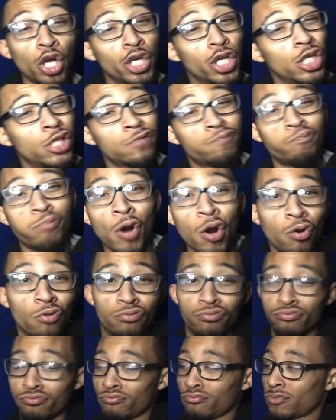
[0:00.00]
niggas
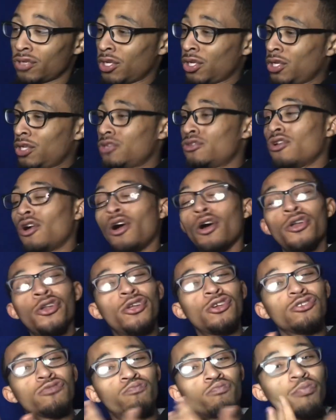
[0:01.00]
broke. Y'all
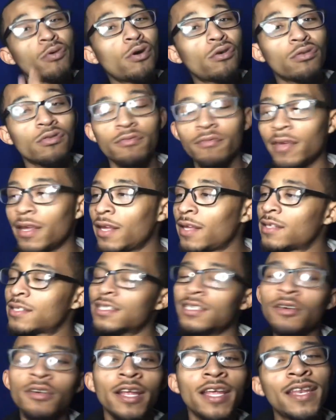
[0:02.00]
niggas broke. Man,
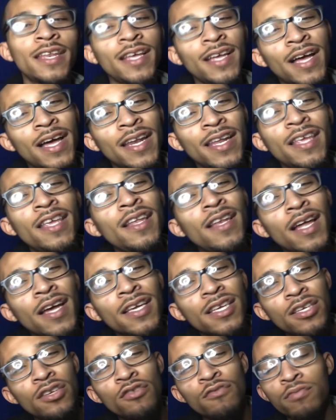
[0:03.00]
show that nigga how to eat
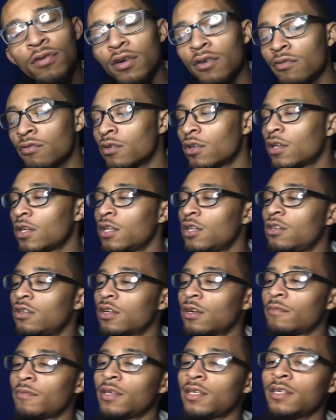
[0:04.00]
like you, bro. You know
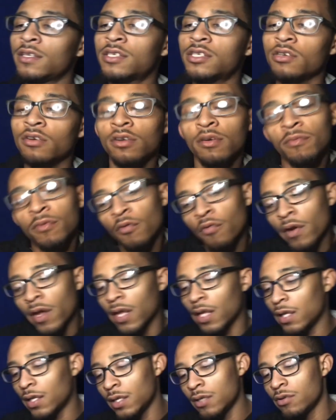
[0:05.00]
what I mean? Show them a way.
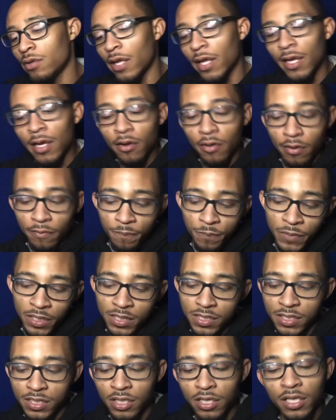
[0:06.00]
You ain't going to
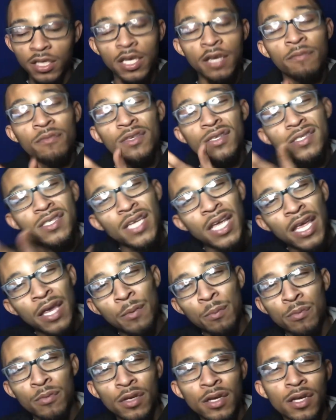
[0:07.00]
necessarily give them the
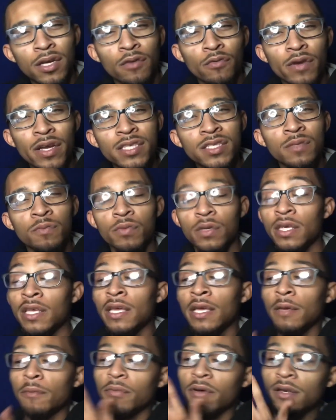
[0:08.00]
same uh, recipe,
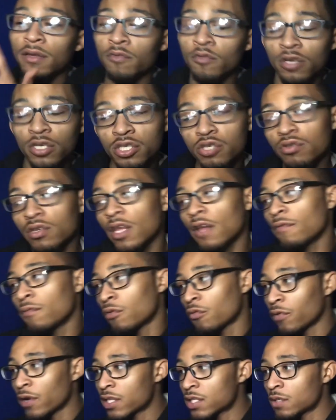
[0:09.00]
but once you give them
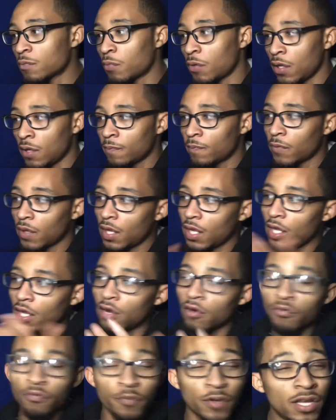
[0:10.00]
a recipe, he
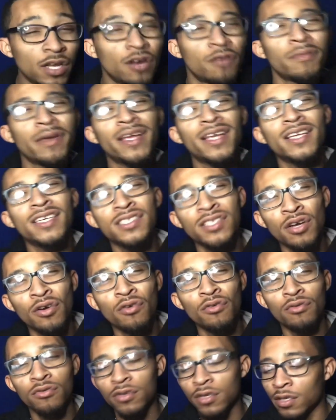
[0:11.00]
gonna he gonna make his
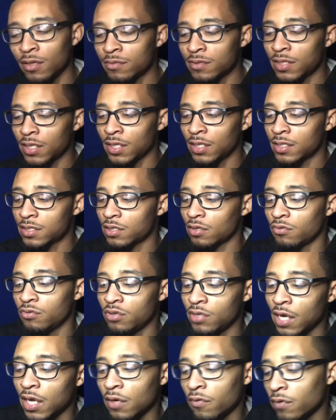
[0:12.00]
own. You know what I'm saying? So you
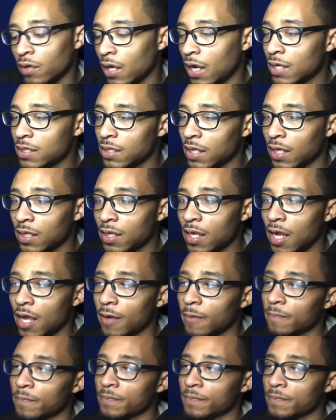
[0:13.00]
gotta realize like that. Gang